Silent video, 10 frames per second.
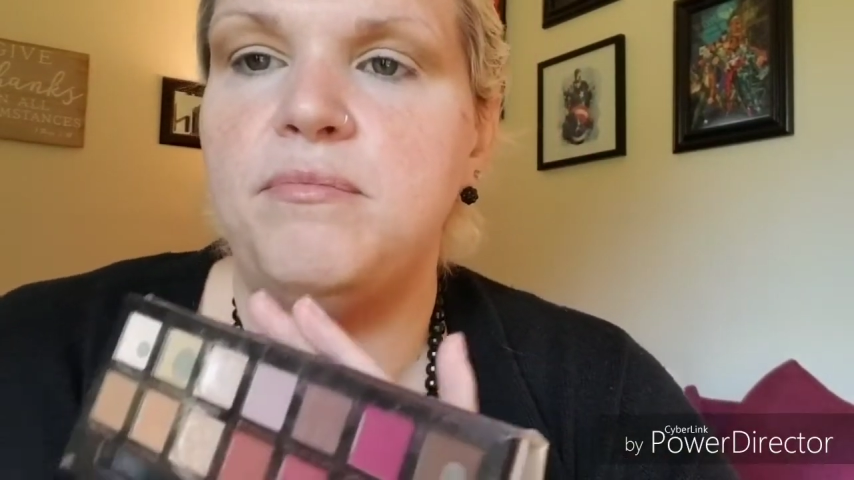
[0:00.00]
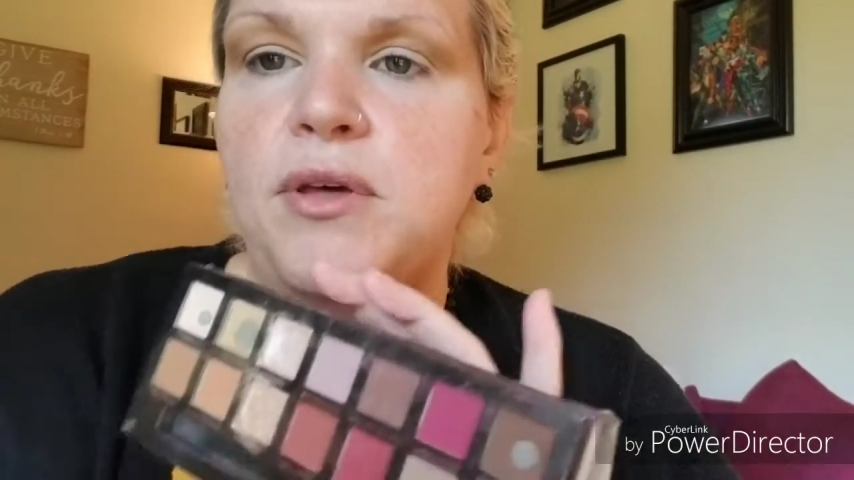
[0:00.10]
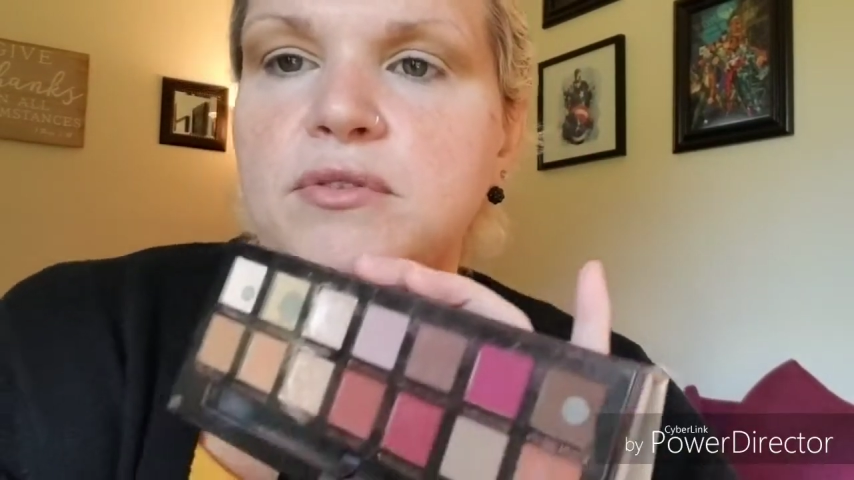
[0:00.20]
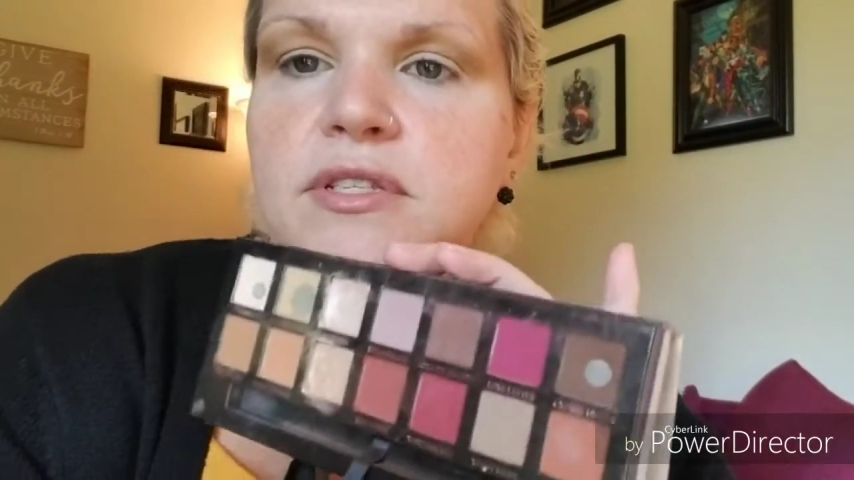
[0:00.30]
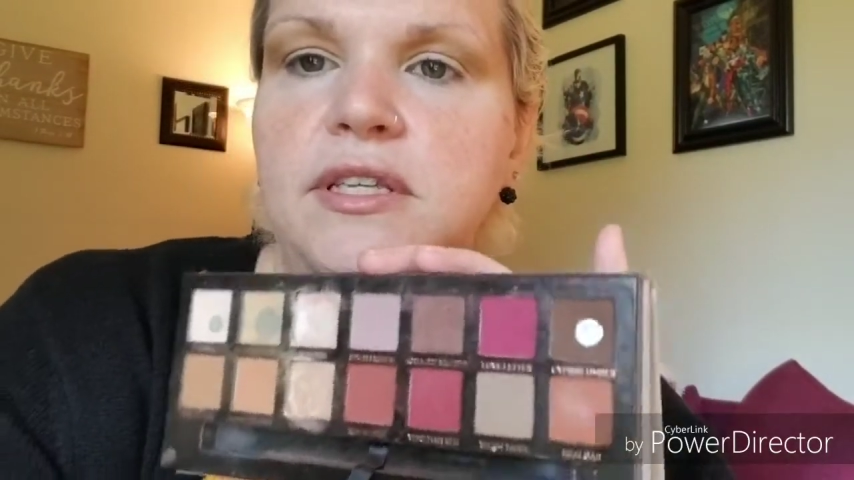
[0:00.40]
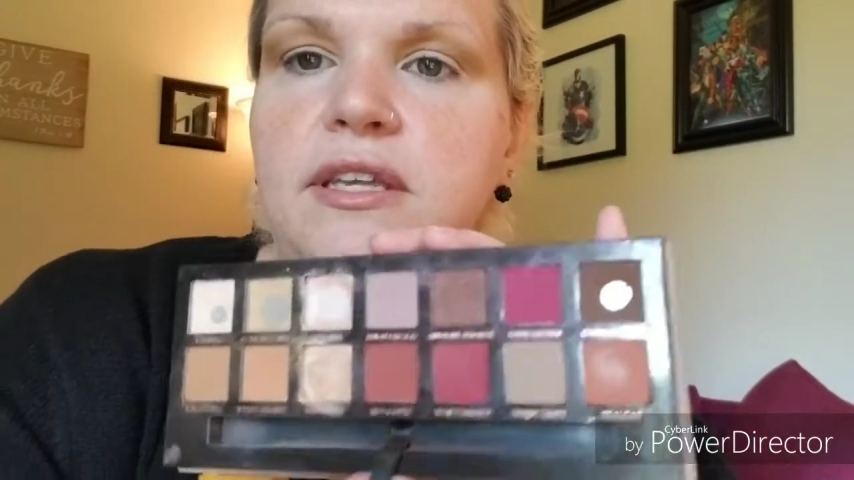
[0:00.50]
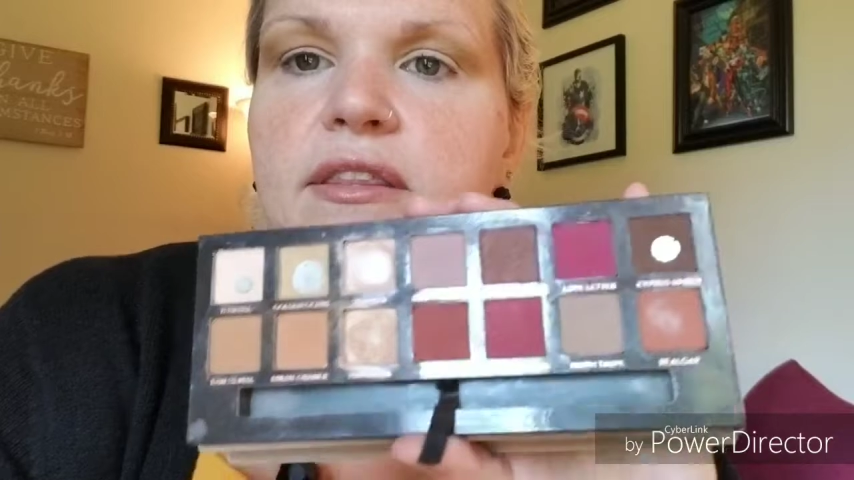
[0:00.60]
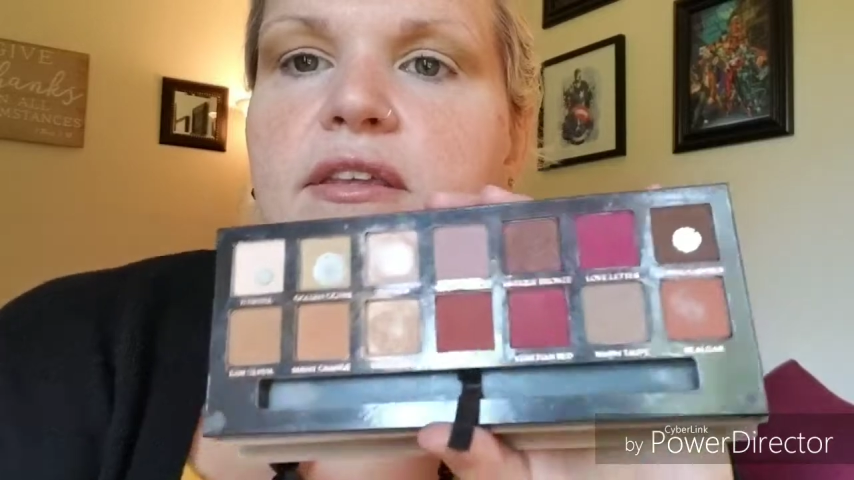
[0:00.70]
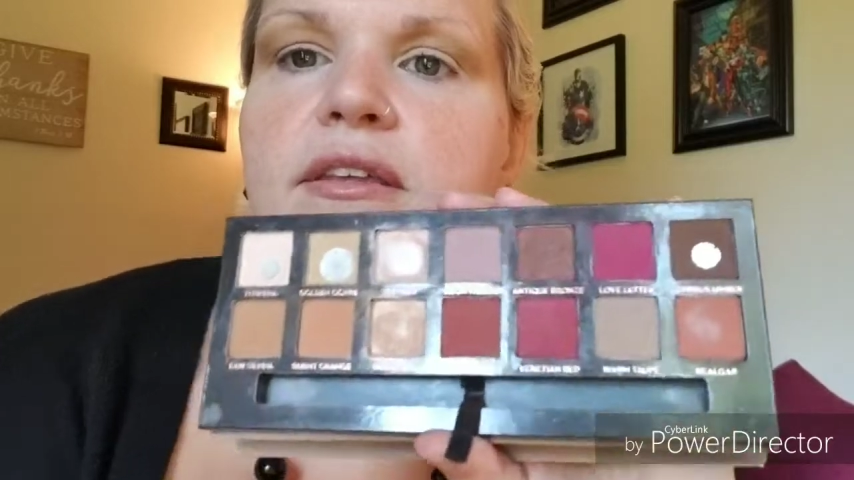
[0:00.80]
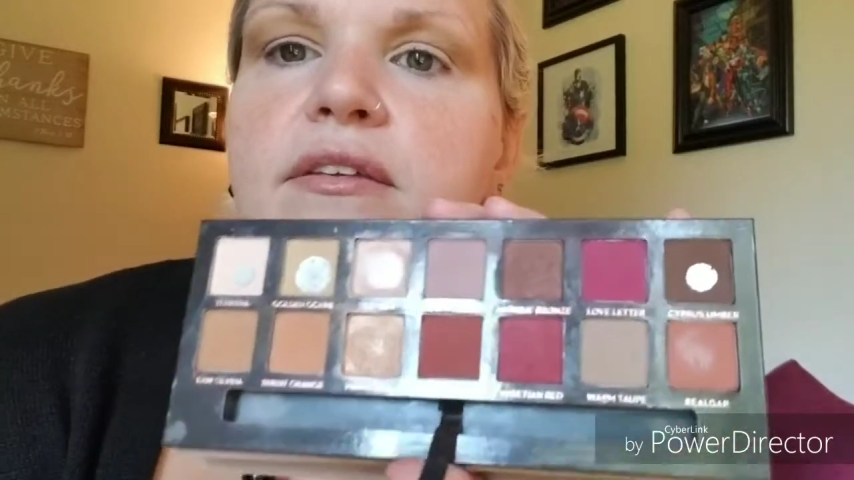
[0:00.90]
mostly
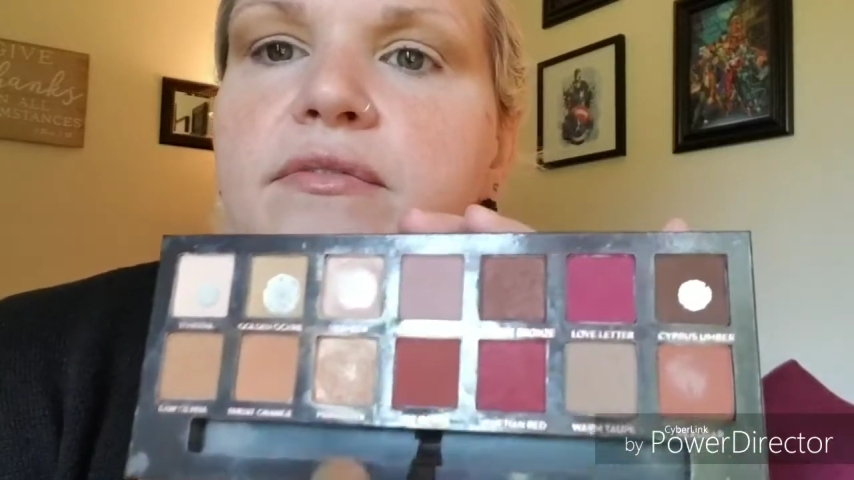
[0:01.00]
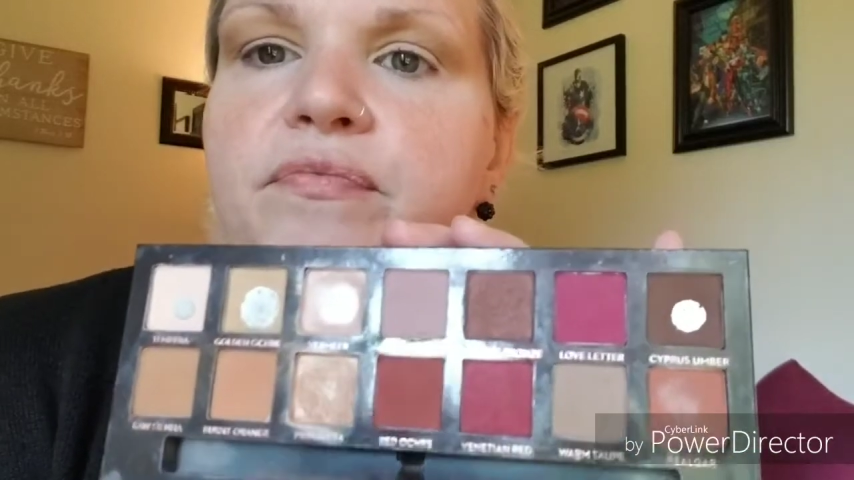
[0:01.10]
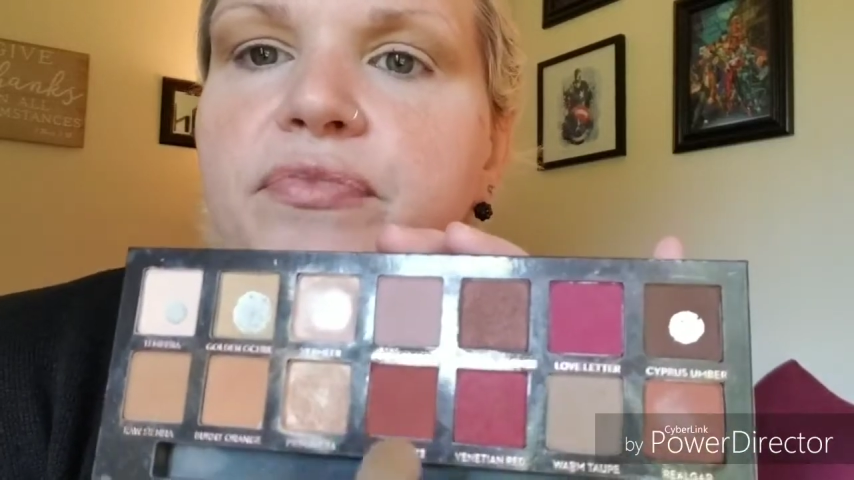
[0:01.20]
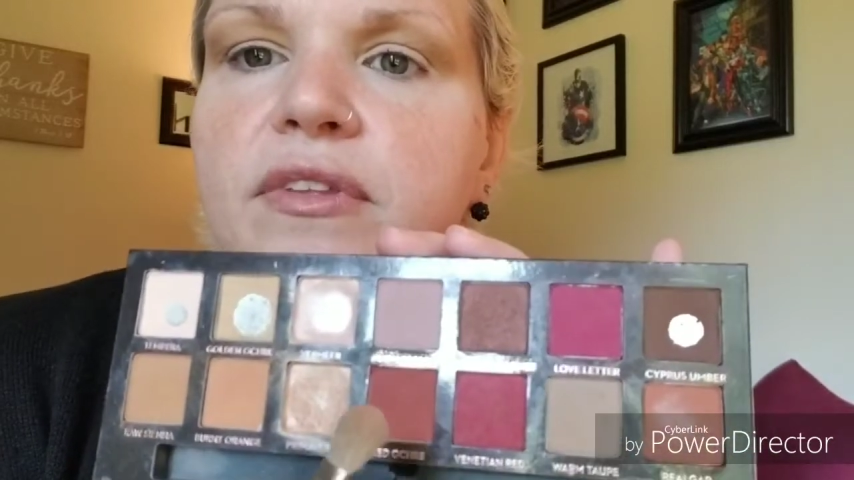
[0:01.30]
the